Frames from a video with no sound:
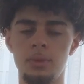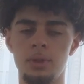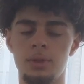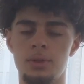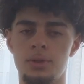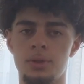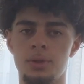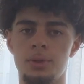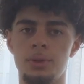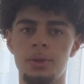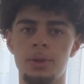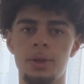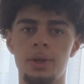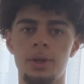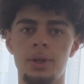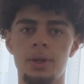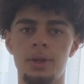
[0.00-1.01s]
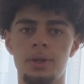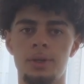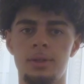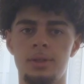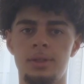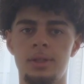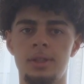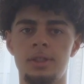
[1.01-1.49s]
So
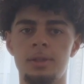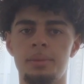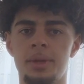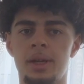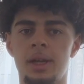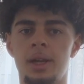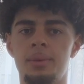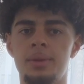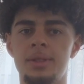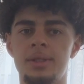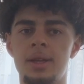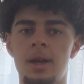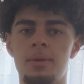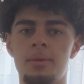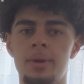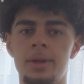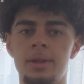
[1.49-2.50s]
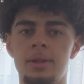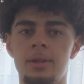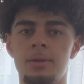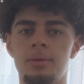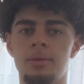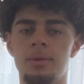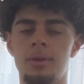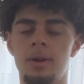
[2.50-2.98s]
set up your calories that way,
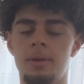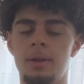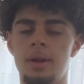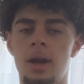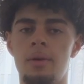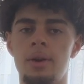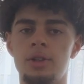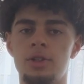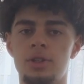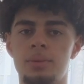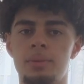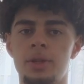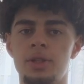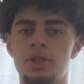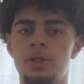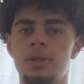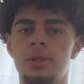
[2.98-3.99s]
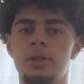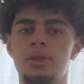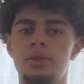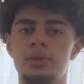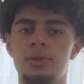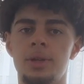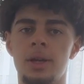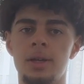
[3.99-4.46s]
and how I just mentioned it to
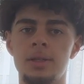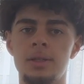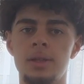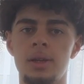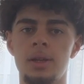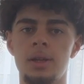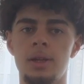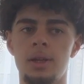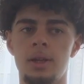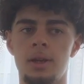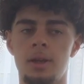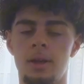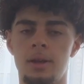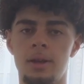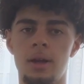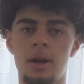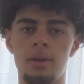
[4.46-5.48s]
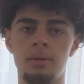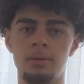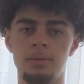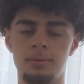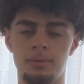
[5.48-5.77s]
you guys. And now